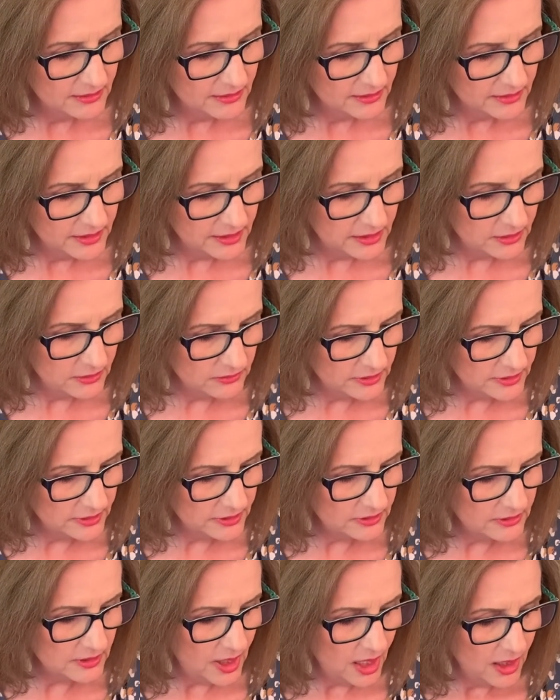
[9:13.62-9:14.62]
cute
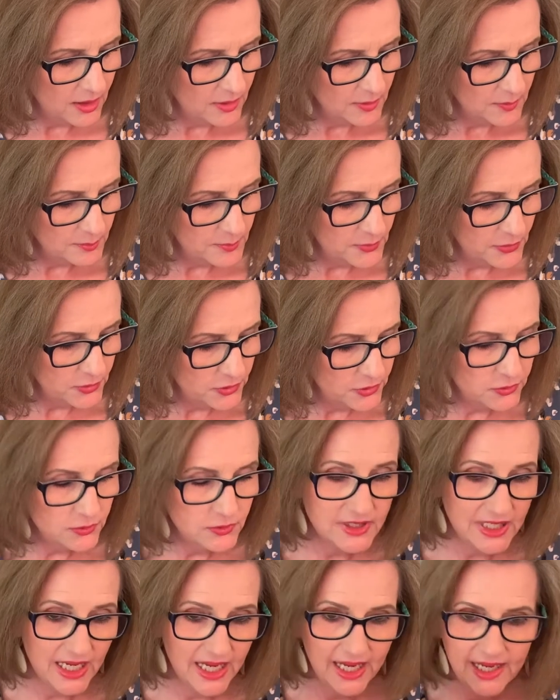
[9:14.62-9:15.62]
little mood
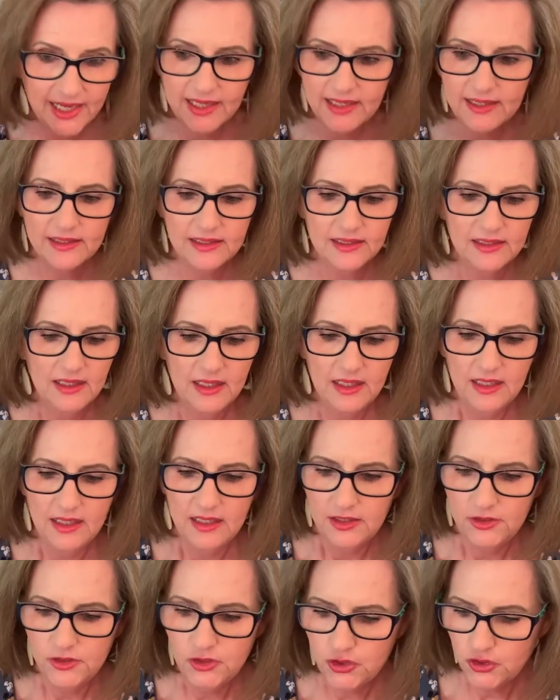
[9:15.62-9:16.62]
tank
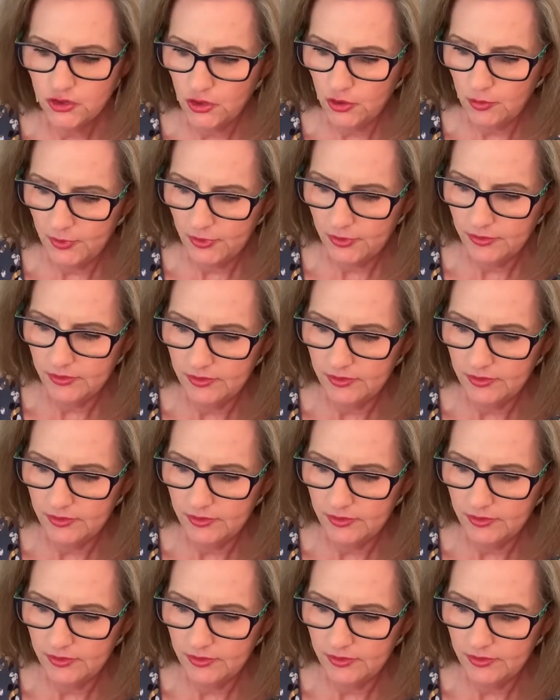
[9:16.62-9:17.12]
in sherbet,